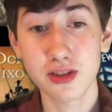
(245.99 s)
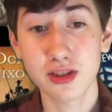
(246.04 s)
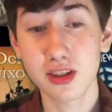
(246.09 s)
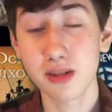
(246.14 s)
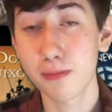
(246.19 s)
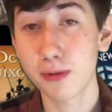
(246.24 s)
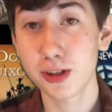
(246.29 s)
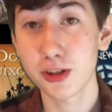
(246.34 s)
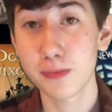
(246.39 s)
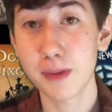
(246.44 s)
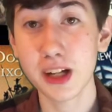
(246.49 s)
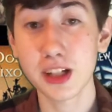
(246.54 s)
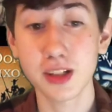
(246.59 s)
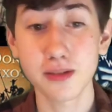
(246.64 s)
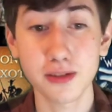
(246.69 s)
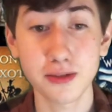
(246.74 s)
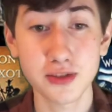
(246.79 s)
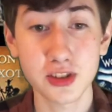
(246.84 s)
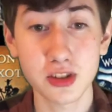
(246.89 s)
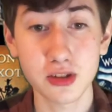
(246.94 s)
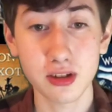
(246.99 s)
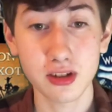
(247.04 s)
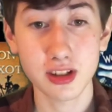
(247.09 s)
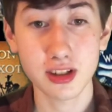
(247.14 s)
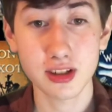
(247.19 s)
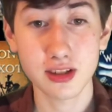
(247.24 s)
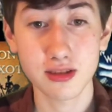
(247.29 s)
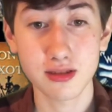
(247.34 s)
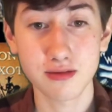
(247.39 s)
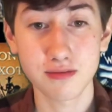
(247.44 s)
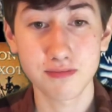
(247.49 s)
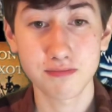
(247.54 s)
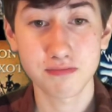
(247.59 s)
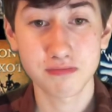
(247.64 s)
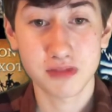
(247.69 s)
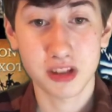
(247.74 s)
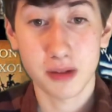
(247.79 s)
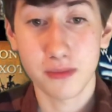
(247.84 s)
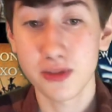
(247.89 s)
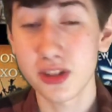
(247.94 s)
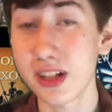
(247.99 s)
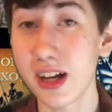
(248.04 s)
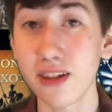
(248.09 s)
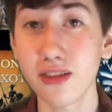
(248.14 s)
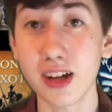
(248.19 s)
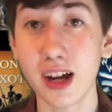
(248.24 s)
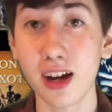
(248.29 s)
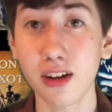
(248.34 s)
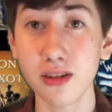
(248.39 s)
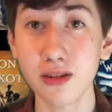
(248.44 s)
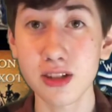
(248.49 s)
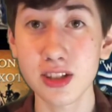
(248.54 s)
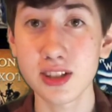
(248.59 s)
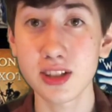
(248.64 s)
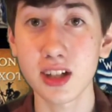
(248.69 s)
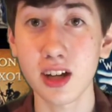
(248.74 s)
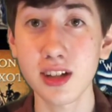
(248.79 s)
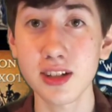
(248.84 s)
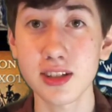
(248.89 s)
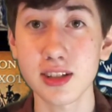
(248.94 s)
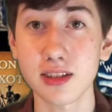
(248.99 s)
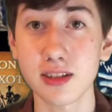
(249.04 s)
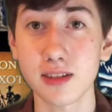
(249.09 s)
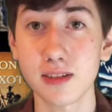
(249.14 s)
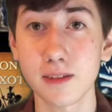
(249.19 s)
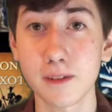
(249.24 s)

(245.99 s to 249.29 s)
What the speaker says: the perspective of students comes down to how you discuss it.